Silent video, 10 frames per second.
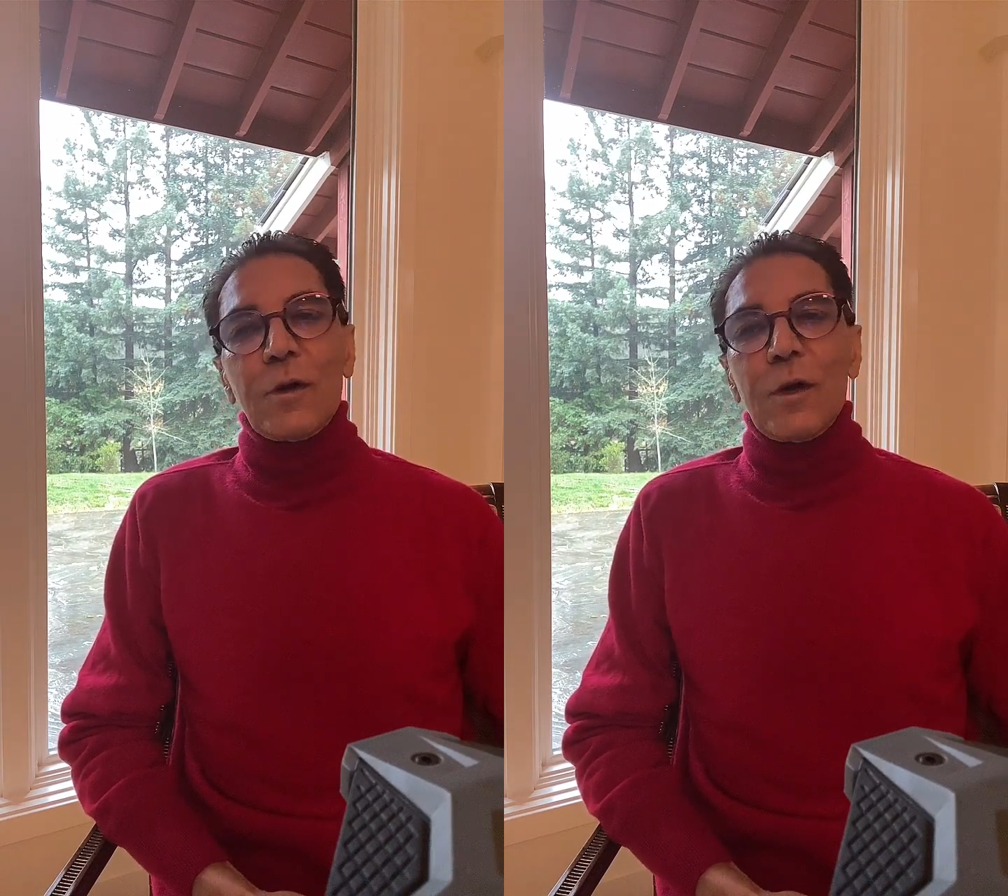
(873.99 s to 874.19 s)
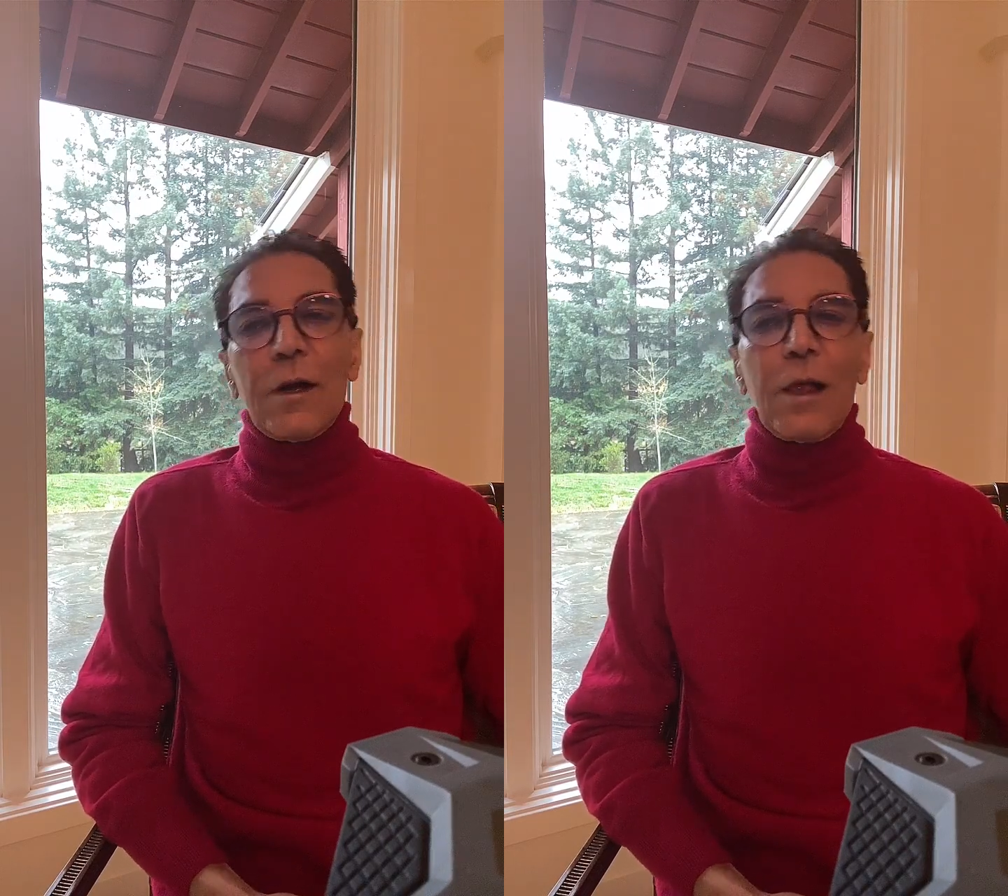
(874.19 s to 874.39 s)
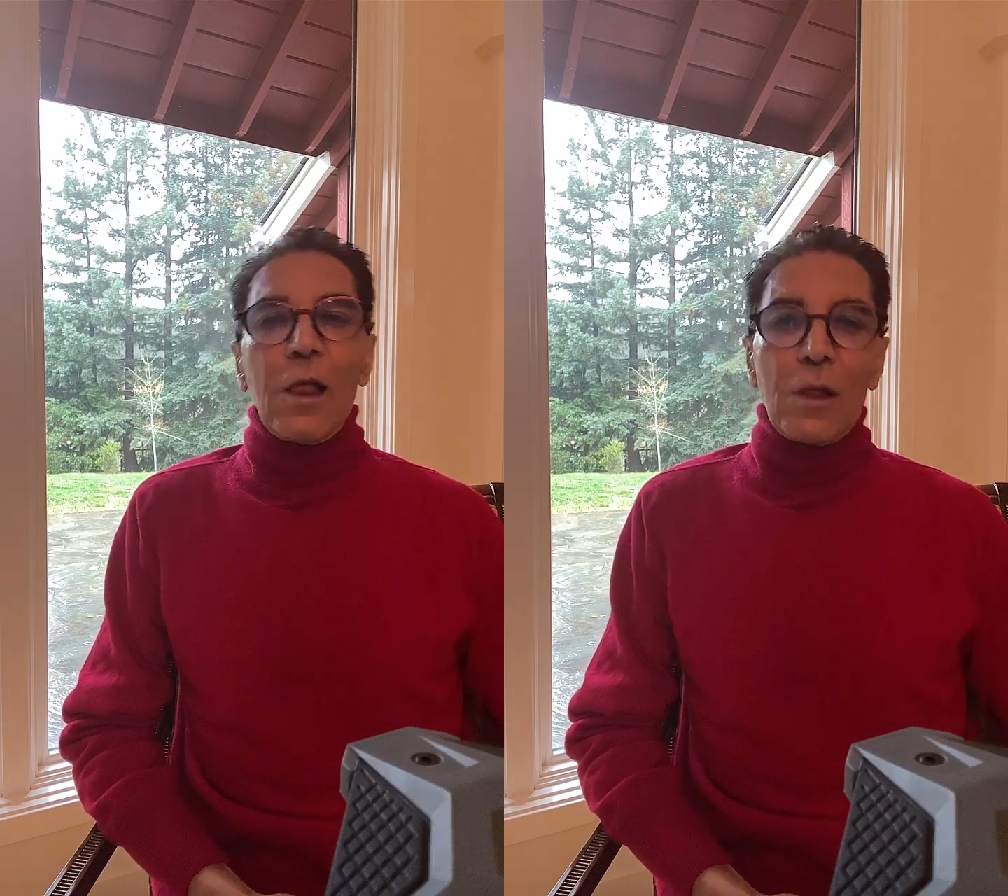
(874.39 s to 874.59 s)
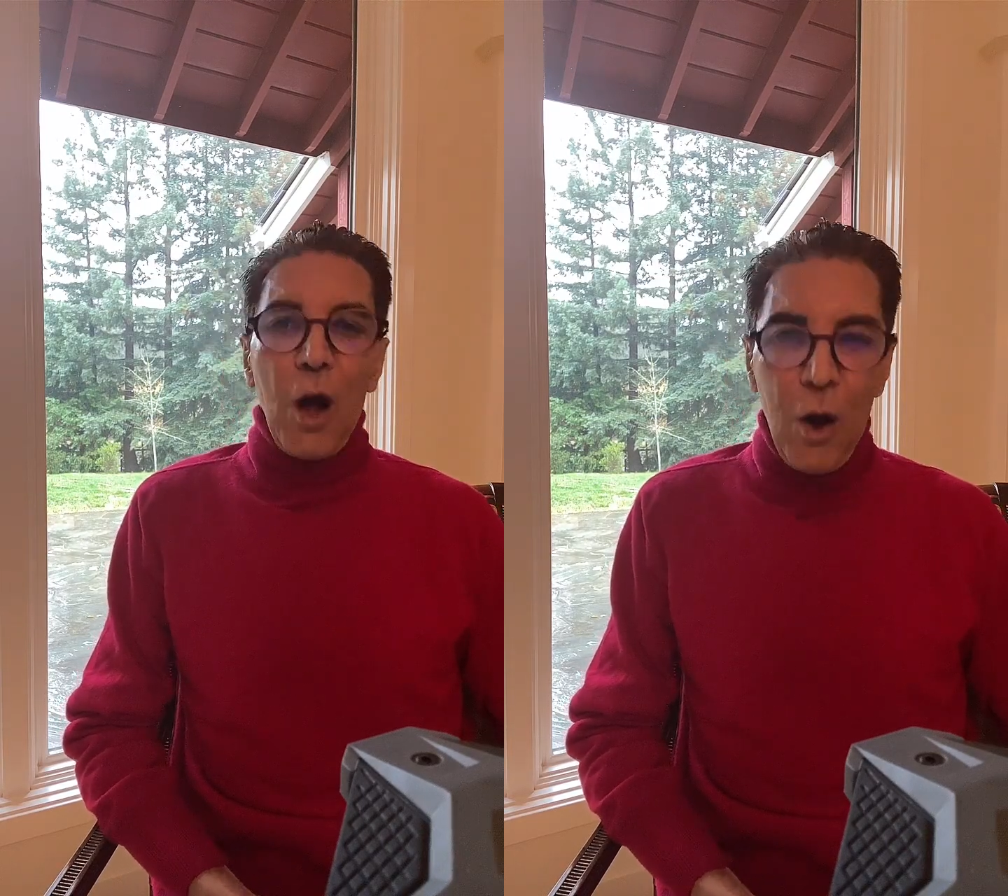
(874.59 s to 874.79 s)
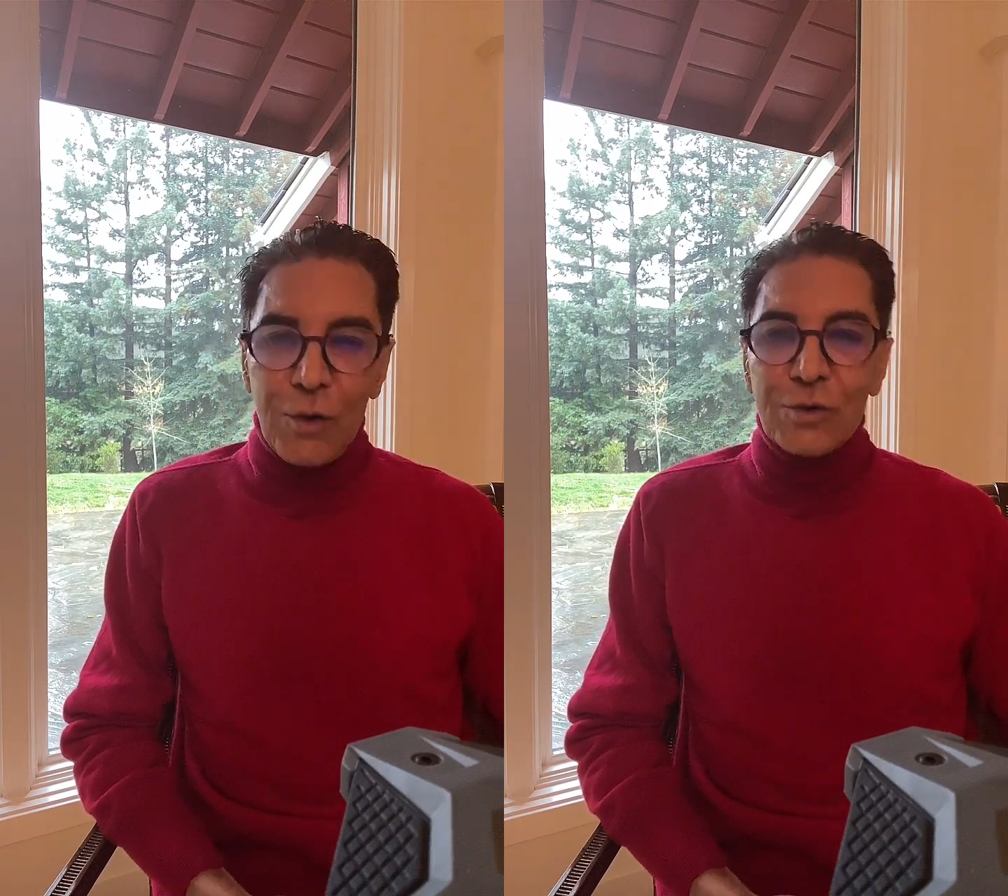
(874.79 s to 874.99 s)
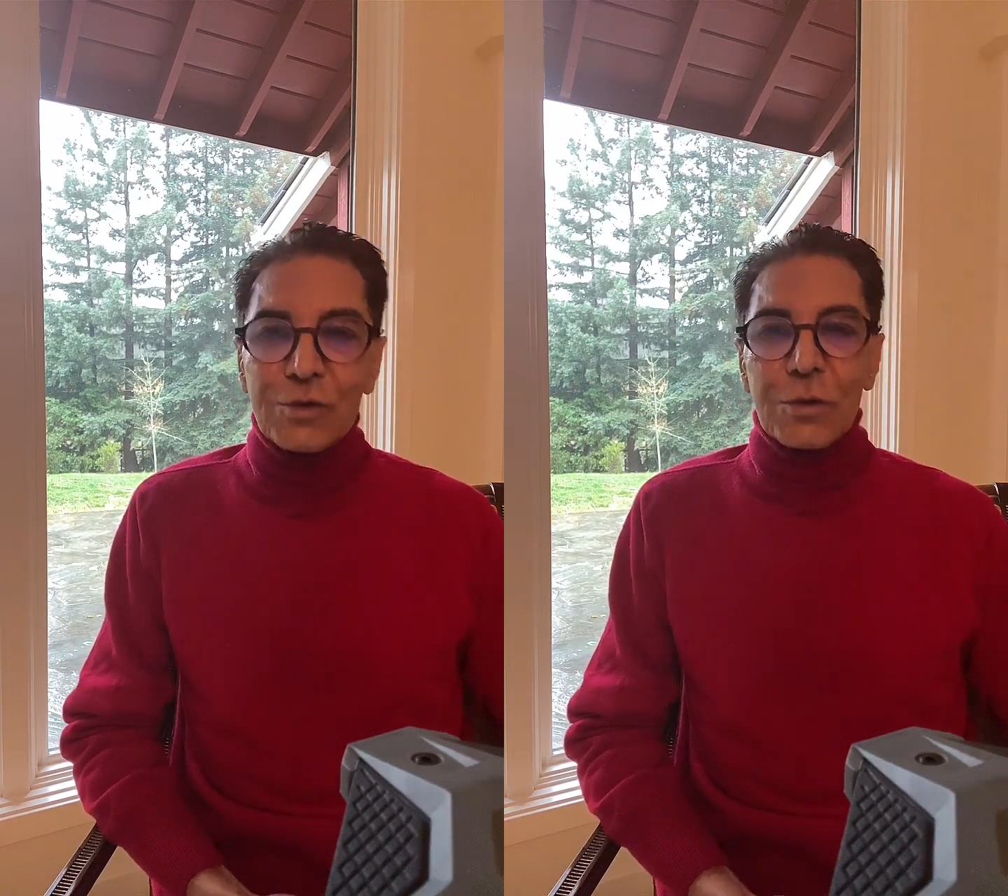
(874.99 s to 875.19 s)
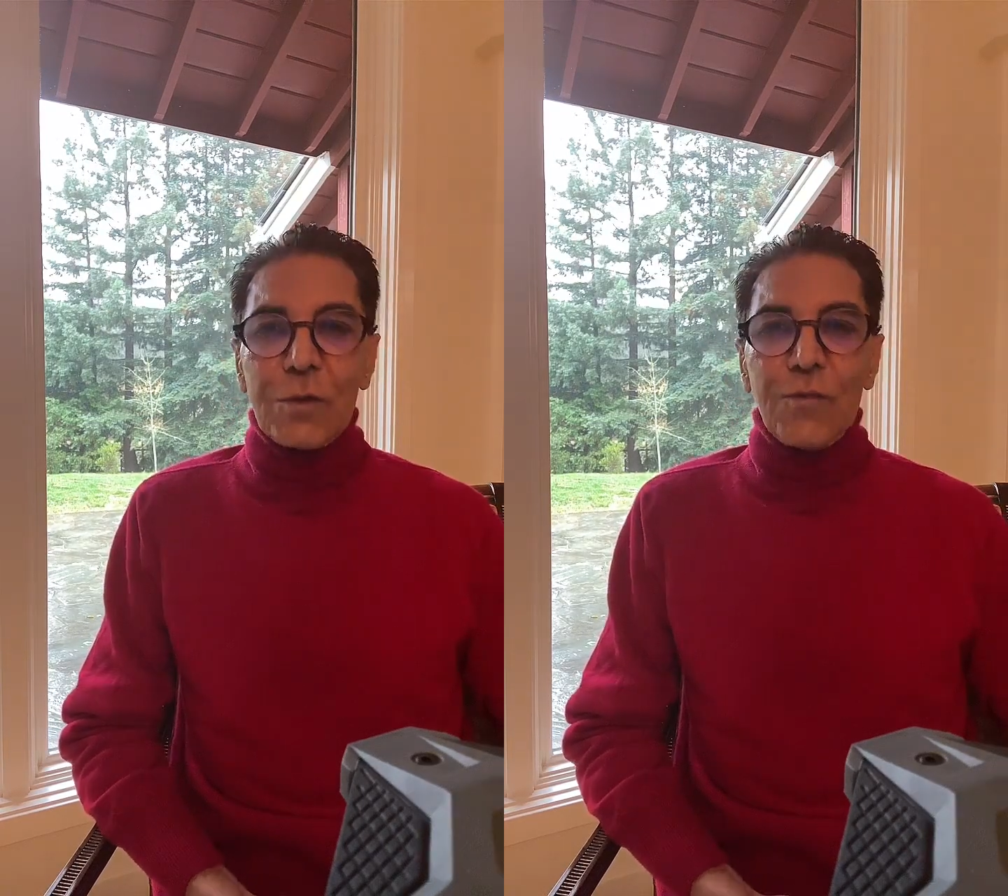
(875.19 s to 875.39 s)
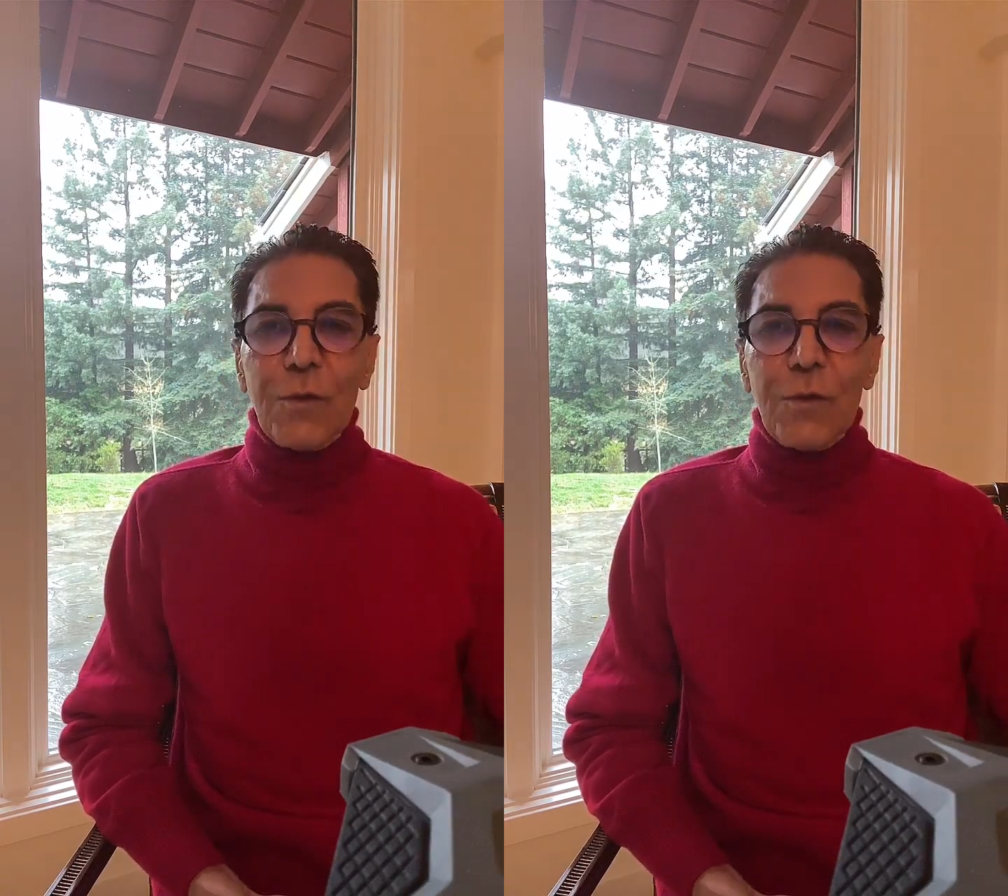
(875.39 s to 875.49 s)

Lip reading: the lungs,